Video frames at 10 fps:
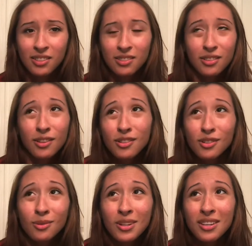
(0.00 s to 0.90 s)

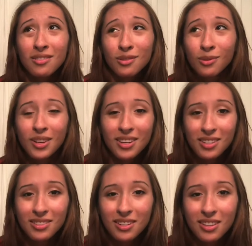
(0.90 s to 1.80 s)
Surgery is
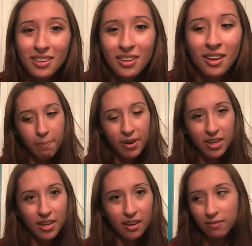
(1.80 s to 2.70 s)
crazy.
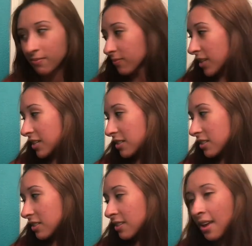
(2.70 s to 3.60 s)
But yeah,
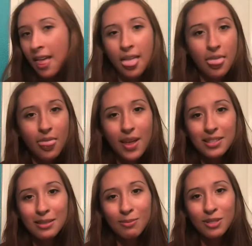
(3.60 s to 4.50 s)
that's
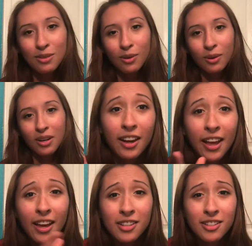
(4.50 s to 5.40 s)
my story. And
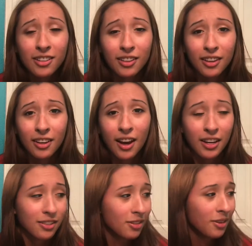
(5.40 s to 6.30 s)
actually
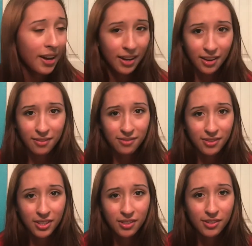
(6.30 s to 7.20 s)
I do have
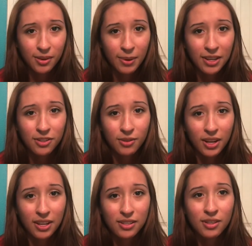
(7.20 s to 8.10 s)
some
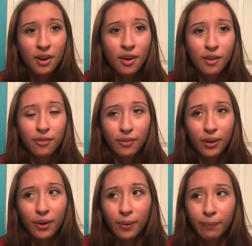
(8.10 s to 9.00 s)
x-rays
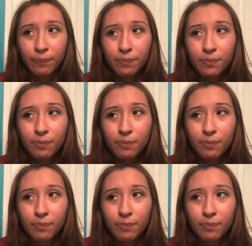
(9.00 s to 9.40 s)
from